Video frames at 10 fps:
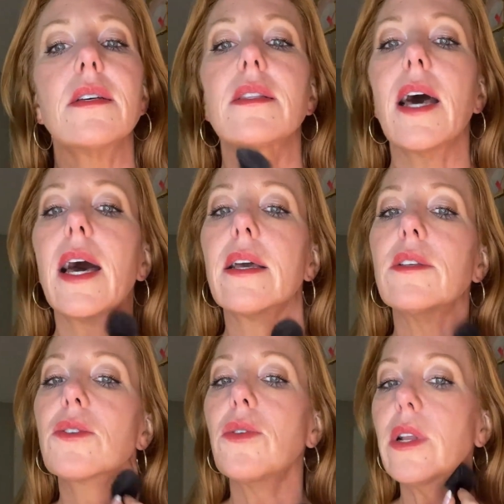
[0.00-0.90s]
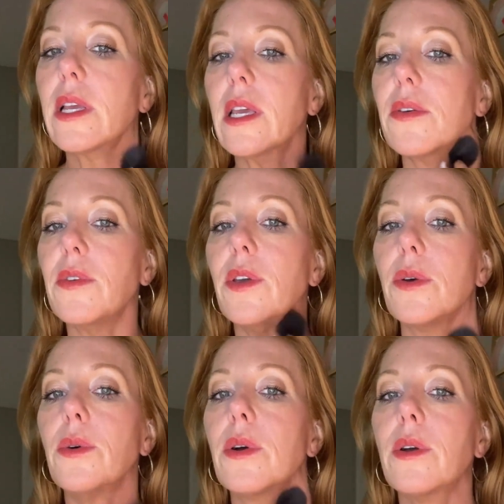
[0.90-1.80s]
that is going to give
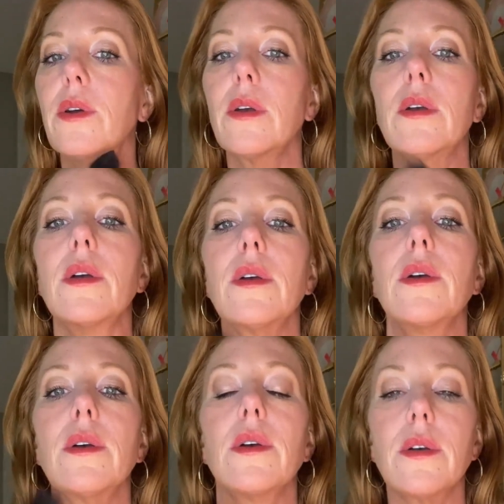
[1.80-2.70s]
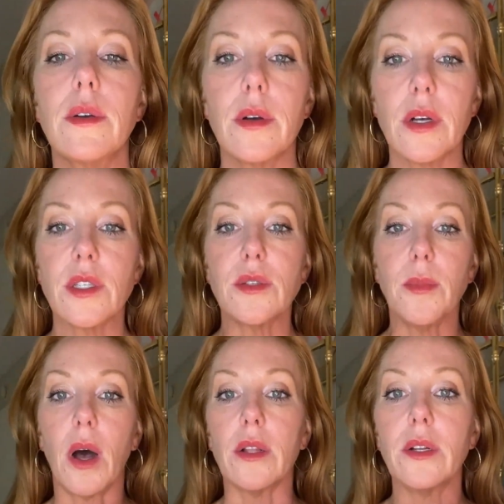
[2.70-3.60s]
you a
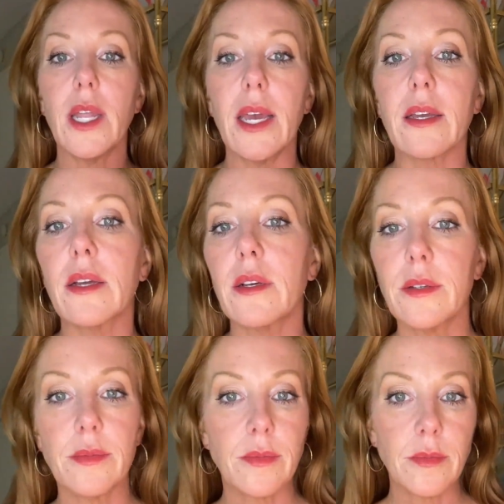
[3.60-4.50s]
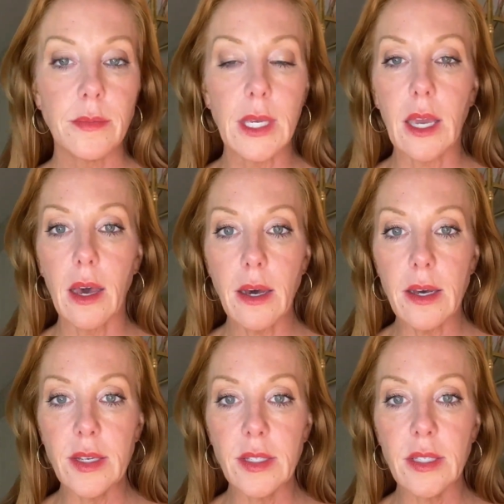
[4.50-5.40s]
smaller neck
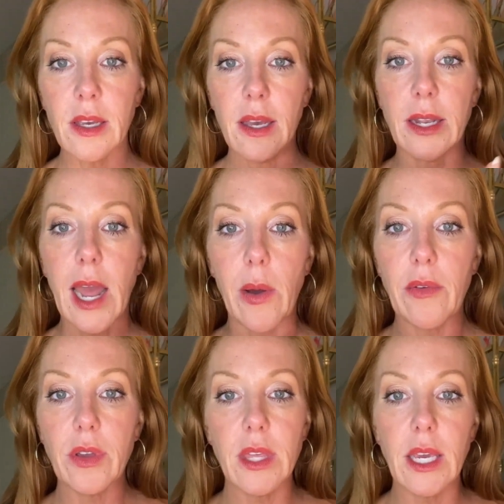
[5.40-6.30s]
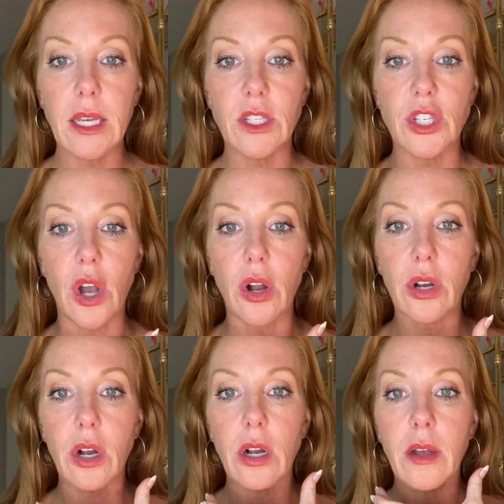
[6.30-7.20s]
because now everything is
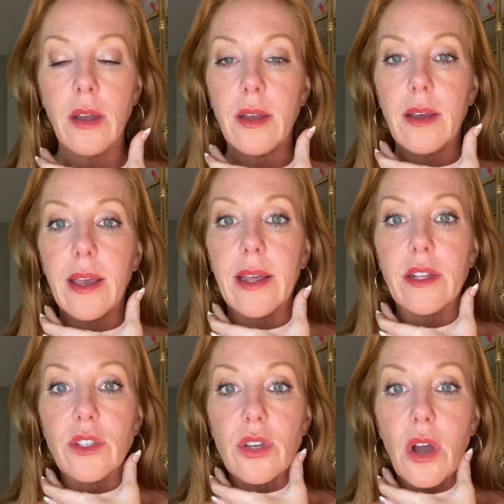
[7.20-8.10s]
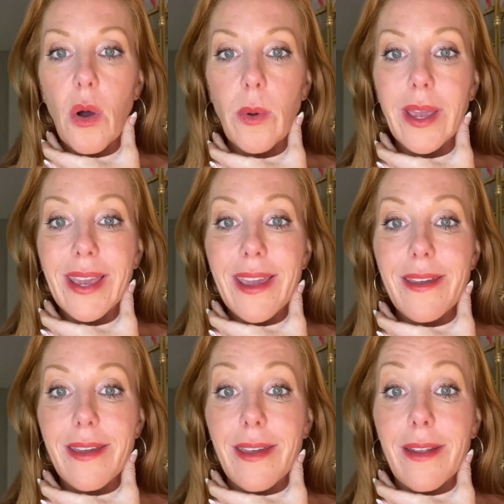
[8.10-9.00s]
darker and it's going
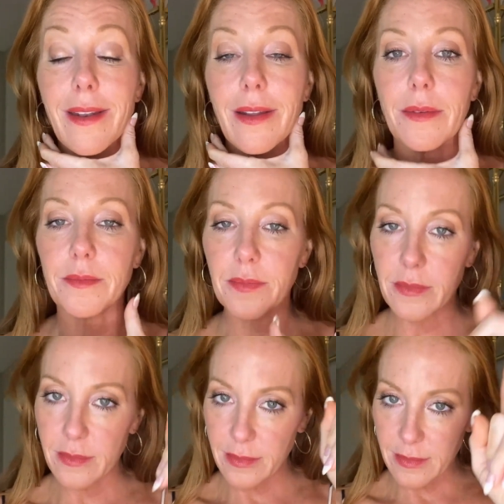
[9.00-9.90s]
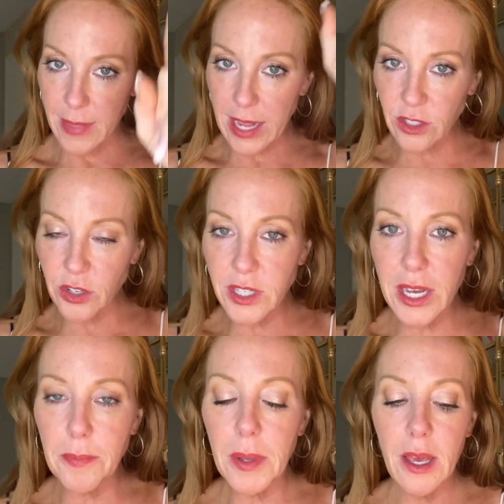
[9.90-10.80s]
in. That's your
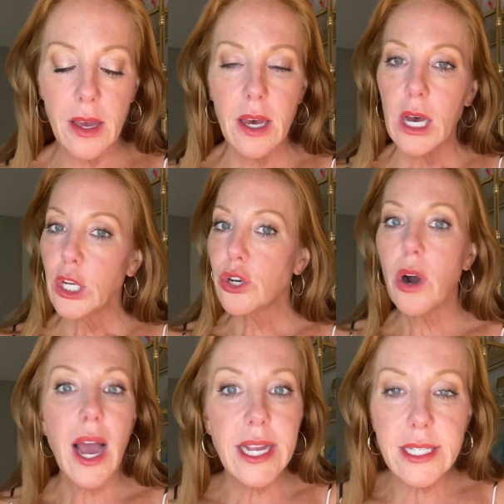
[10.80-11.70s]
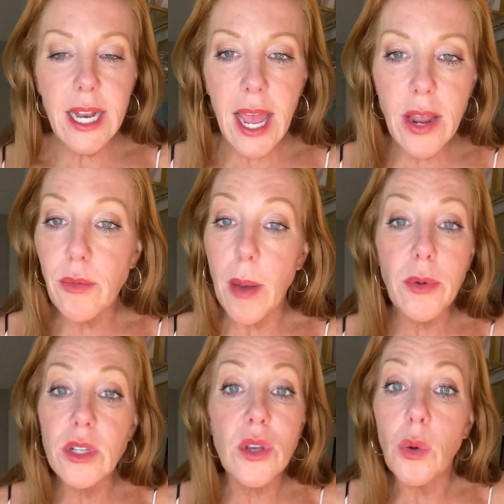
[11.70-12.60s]
tip. Try it today.
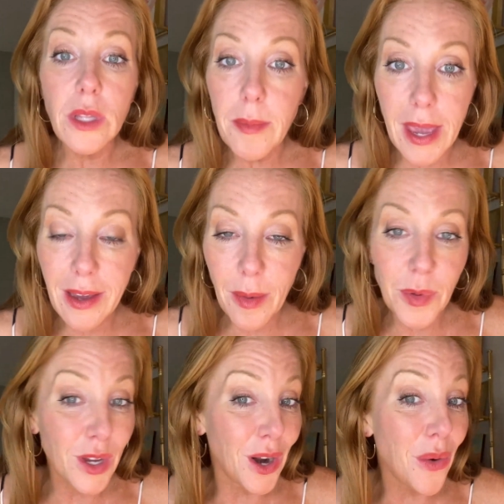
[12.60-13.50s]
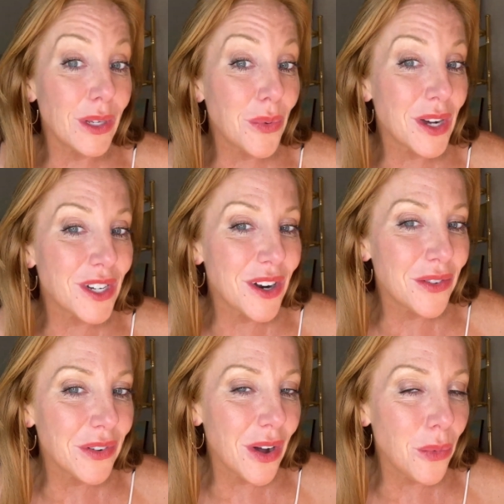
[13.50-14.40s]
Remember, it's only makeup. You can always wash it
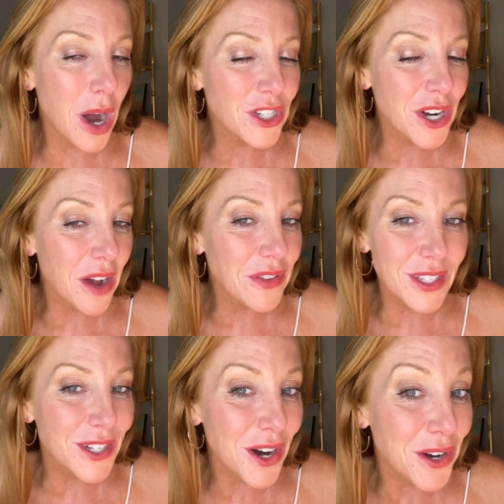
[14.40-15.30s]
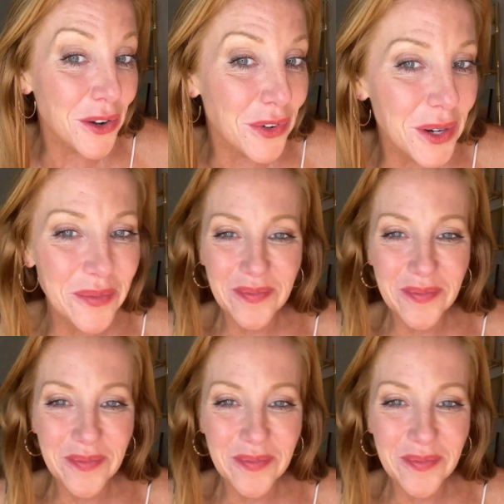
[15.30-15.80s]
off and start over.